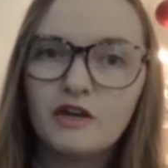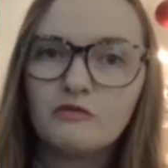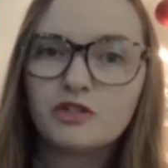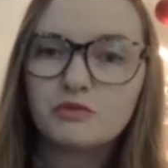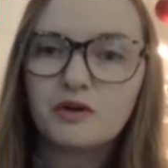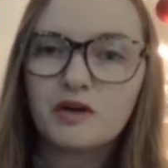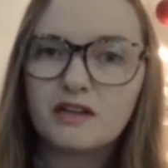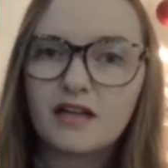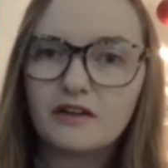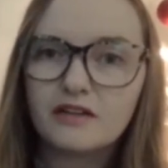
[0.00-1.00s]
which will
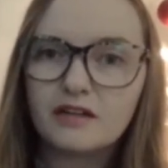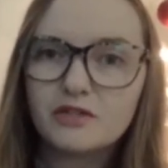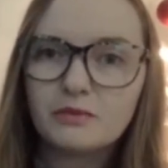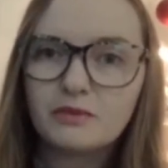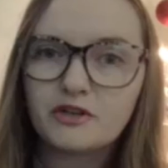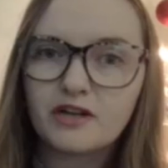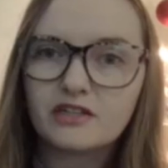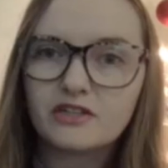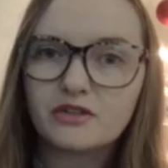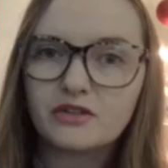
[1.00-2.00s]
allow them to
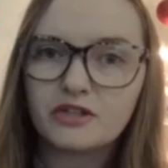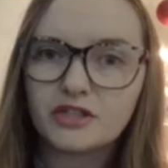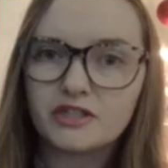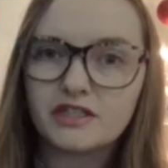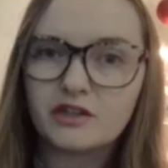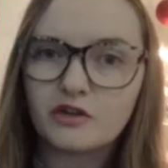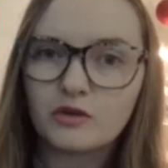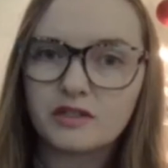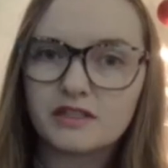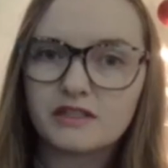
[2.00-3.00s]
progress through their nursing
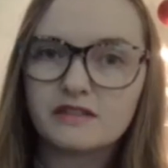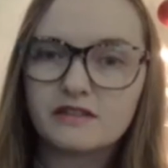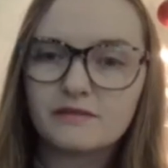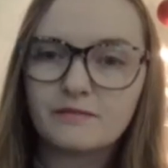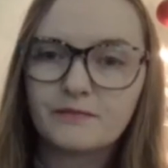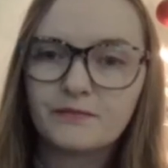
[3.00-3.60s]
courses.